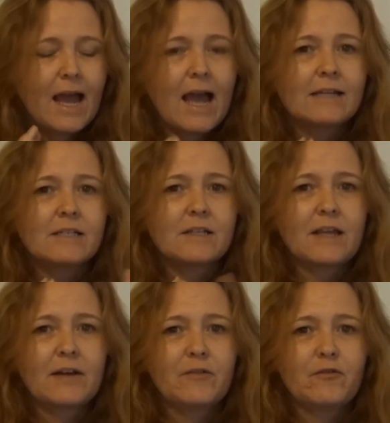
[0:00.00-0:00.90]
And
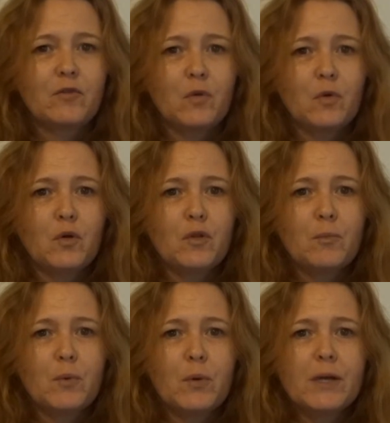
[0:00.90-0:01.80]
then for the
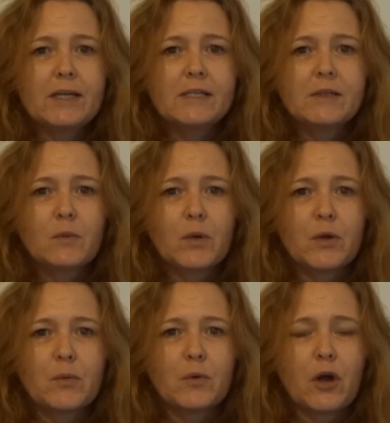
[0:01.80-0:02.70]
boys,
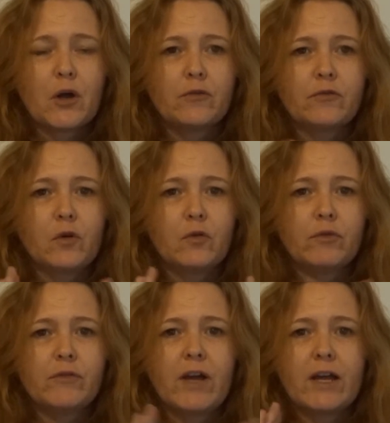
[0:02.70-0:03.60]
we will go for
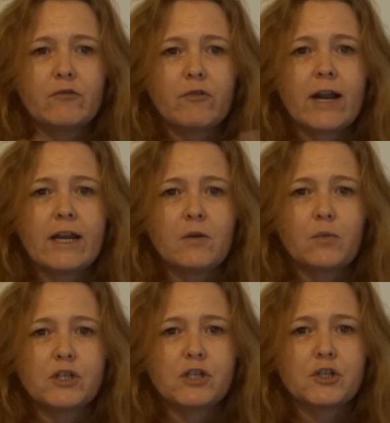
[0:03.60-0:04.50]
River and Rain,
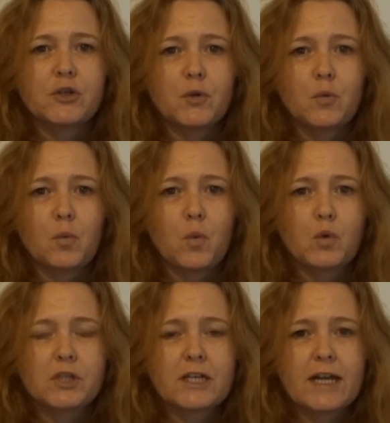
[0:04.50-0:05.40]
which are two
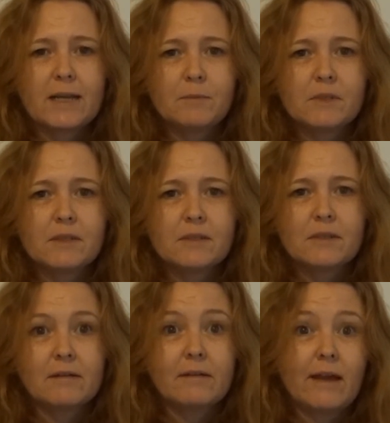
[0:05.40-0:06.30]
water names.
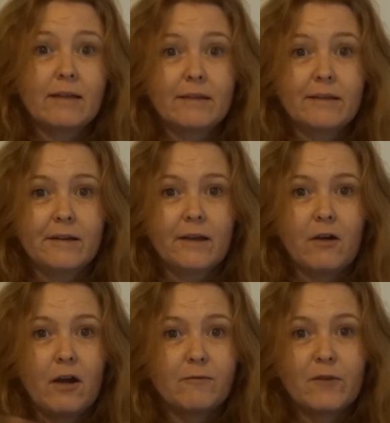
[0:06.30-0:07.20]
So yeah, there you go.
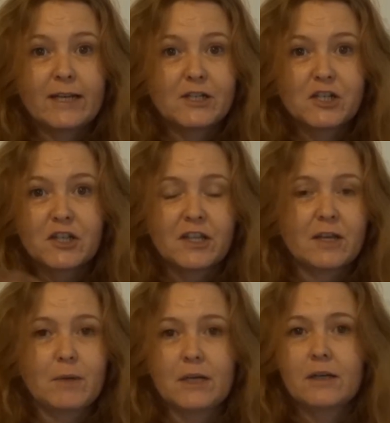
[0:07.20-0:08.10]
I've managed to
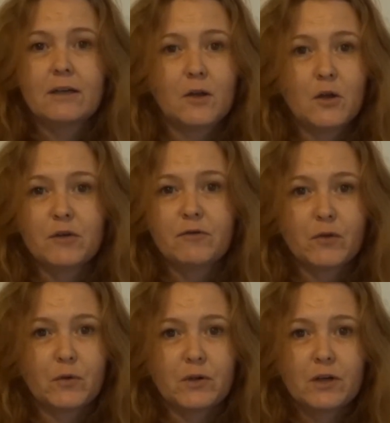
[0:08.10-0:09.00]
theme it. Who'd have
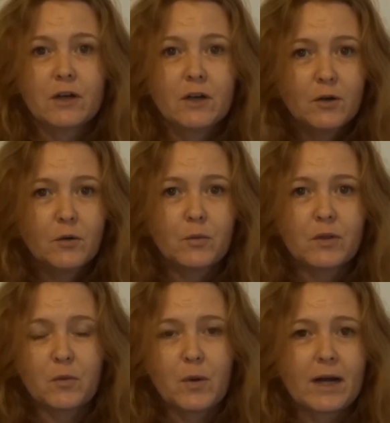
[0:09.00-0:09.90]
thought
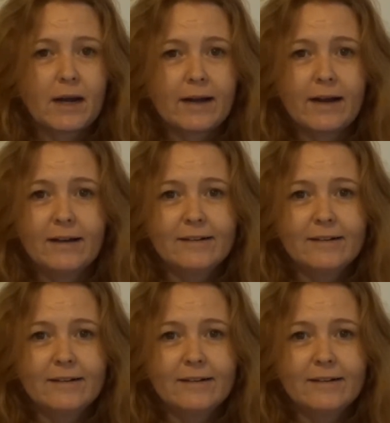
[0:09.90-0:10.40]
with the one letter?